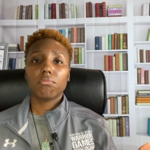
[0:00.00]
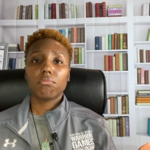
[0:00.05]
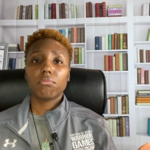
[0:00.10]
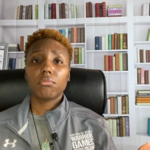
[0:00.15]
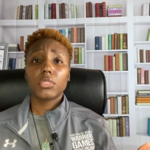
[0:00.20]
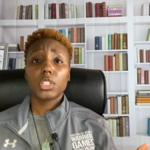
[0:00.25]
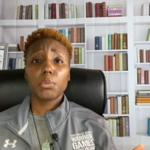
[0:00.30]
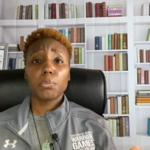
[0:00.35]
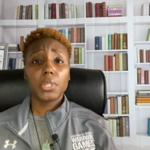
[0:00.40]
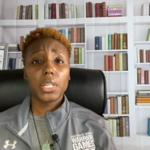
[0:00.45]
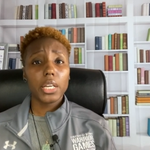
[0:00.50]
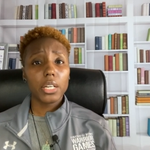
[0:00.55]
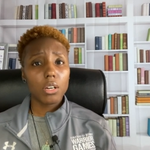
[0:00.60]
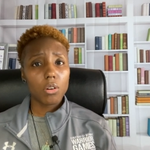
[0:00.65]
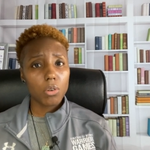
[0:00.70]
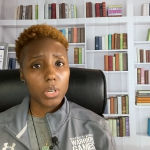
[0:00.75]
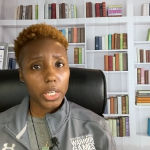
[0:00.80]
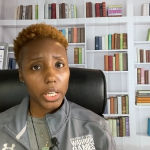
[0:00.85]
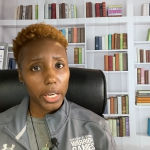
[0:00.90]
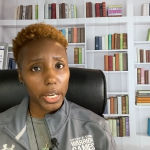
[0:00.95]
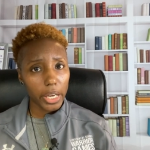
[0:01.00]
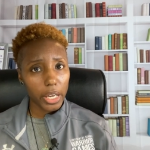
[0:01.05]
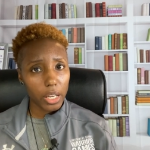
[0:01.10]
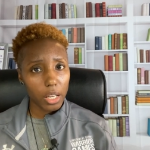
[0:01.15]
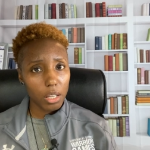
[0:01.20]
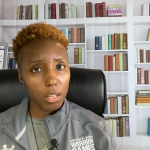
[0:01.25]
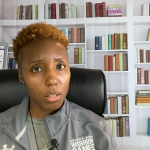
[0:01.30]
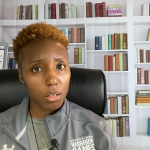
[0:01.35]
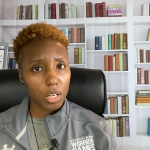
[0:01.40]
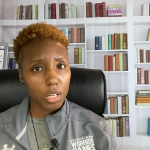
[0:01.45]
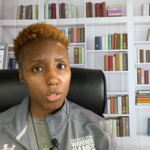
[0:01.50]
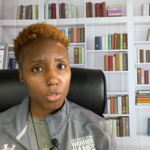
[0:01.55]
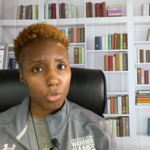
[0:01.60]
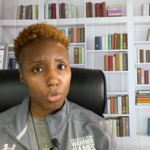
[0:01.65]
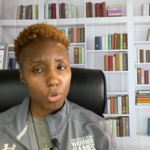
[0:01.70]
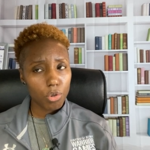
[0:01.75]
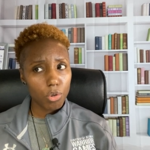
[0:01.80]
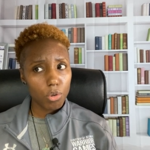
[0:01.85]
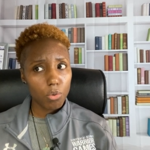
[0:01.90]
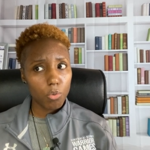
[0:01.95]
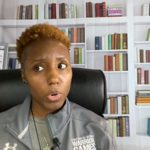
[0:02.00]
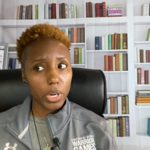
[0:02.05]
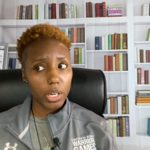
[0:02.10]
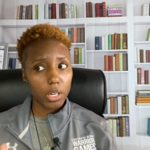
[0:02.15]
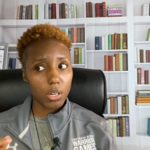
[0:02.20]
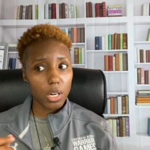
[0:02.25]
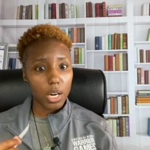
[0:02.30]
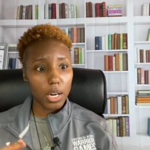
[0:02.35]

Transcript: And I'll be like, okay, that's cool. Well,